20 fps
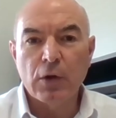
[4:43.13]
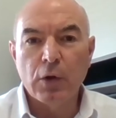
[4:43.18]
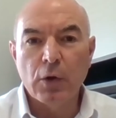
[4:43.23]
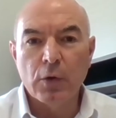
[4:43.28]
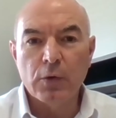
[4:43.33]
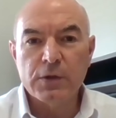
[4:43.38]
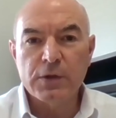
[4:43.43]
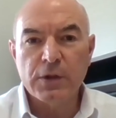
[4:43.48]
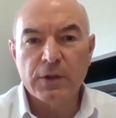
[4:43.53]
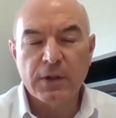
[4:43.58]

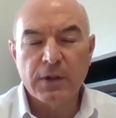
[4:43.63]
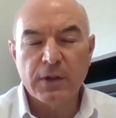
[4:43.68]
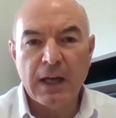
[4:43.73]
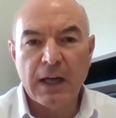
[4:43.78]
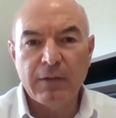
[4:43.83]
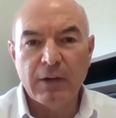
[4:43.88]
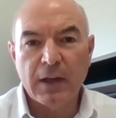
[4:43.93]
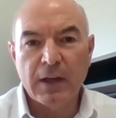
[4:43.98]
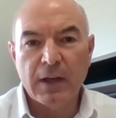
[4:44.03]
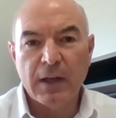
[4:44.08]
closer to
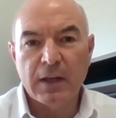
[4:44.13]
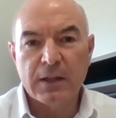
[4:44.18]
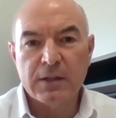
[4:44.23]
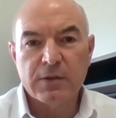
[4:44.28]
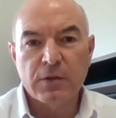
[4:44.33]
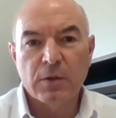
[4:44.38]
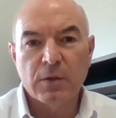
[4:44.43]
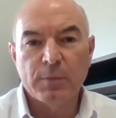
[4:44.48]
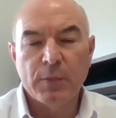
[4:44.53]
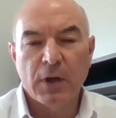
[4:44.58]
having an
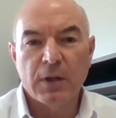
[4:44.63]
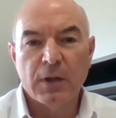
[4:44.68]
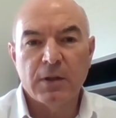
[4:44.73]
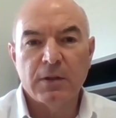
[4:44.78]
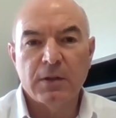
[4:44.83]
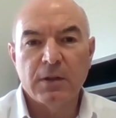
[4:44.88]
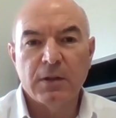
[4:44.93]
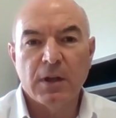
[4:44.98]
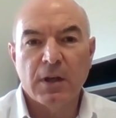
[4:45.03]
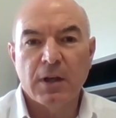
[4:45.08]
answer, but